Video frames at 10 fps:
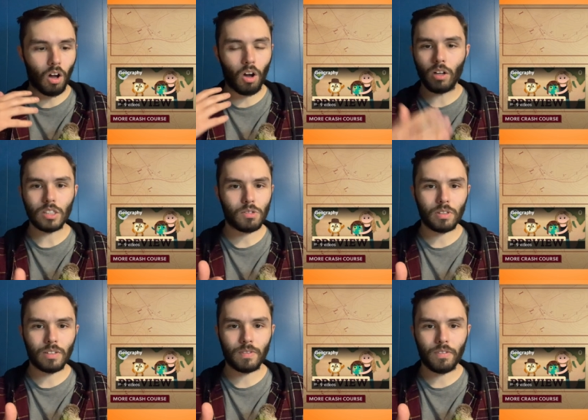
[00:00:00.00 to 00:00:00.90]
all
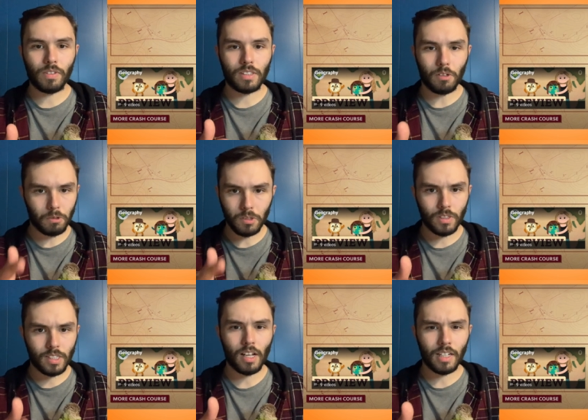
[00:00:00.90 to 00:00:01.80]
sorts of different social
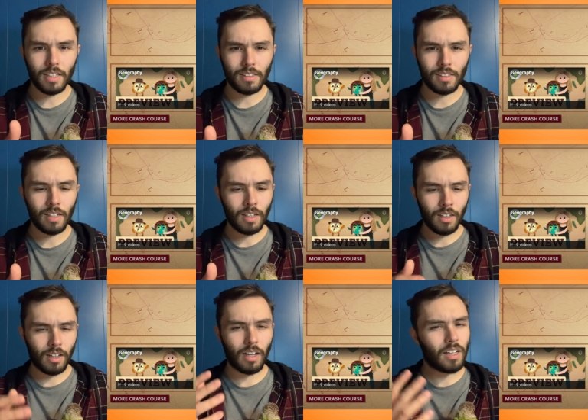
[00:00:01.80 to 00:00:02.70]
studies
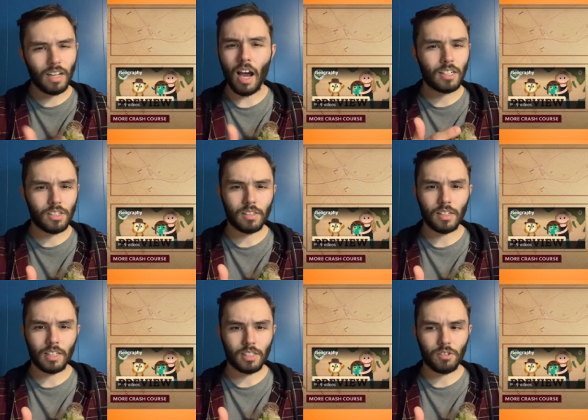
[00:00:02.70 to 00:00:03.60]
uh, not just
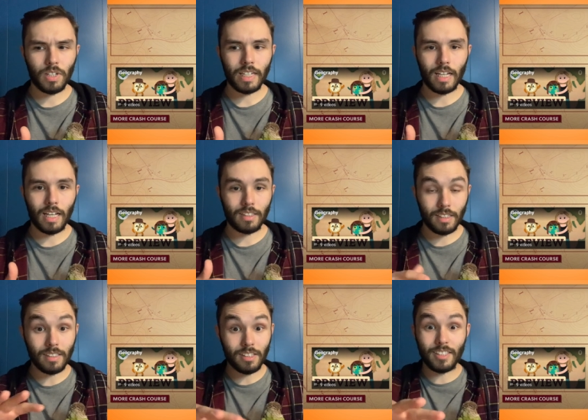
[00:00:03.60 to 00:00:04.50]
history. And
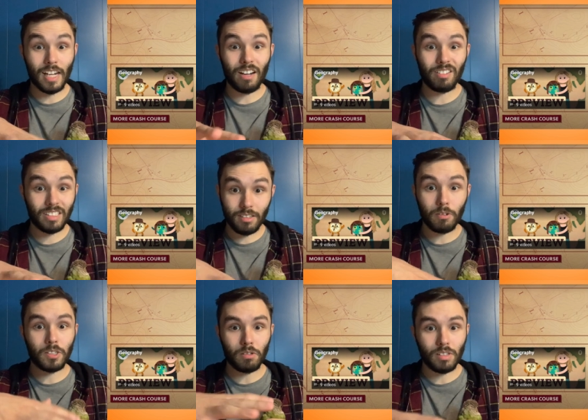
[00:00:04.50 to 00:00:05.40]
since the channel is
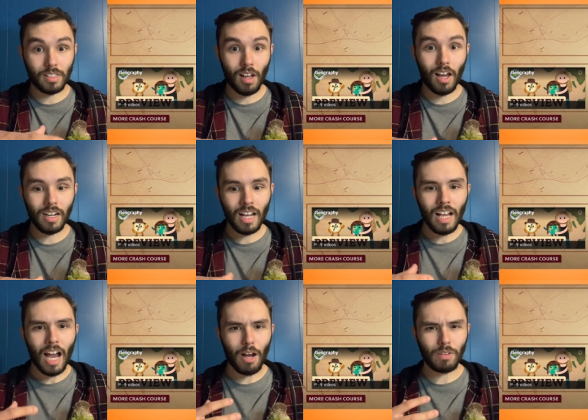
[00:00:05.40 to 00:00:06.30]
Social Stud,
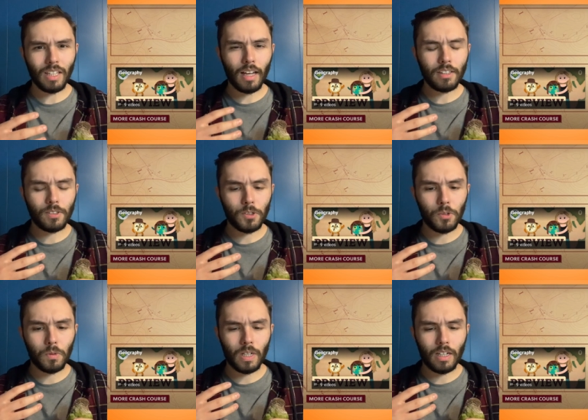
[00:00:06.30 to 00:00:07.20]
I would like
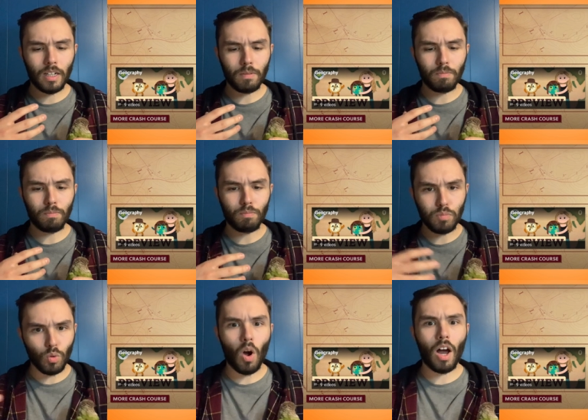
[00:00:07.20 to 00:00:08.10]
to uh,
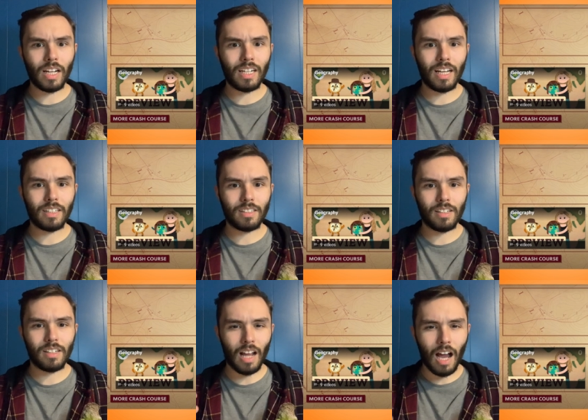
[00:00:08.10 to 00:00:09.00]
broaden it
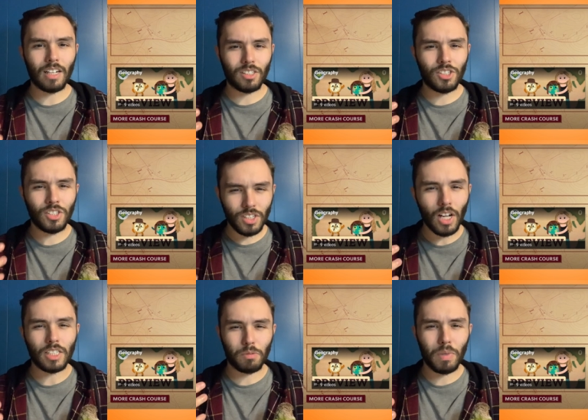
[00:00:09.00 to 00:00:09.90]
to not
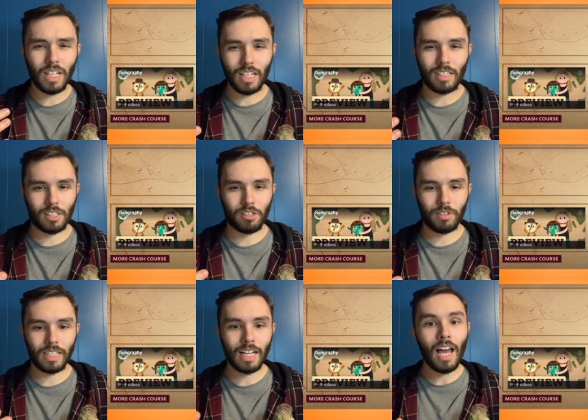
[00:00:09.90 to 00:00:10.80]
just be
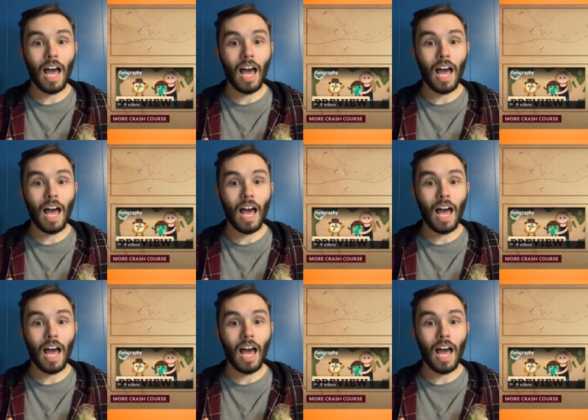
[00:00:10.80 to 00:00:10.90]
history.